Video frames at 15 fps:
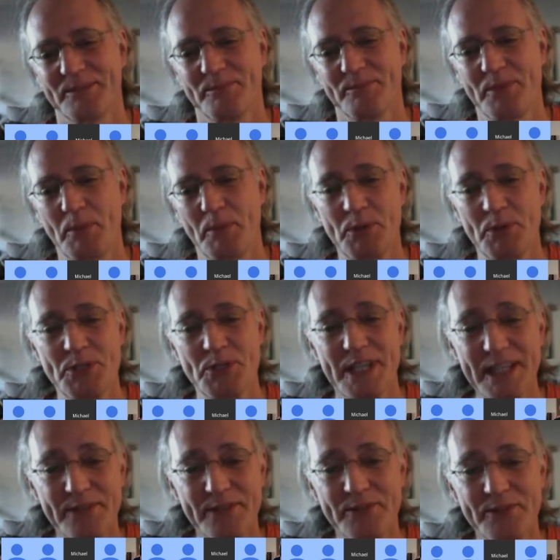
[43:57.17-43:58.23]

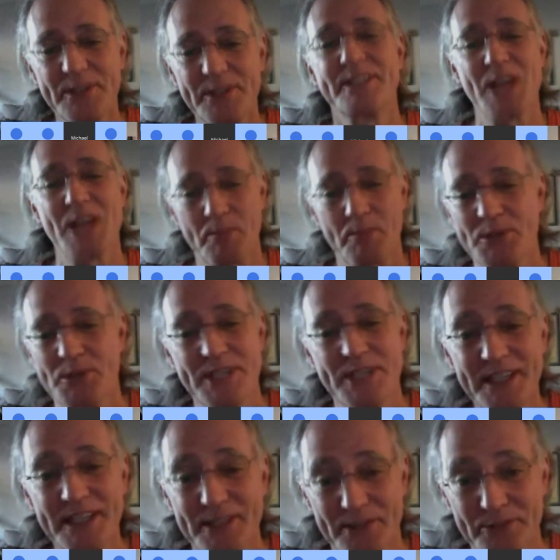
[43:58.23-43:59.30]
perceived does not
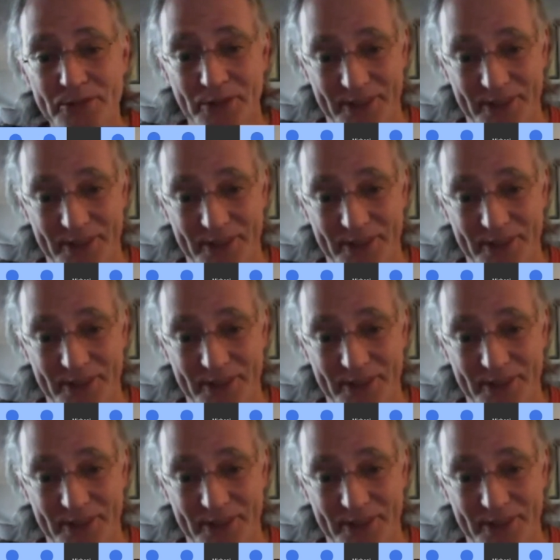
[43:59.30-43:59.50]
perceive.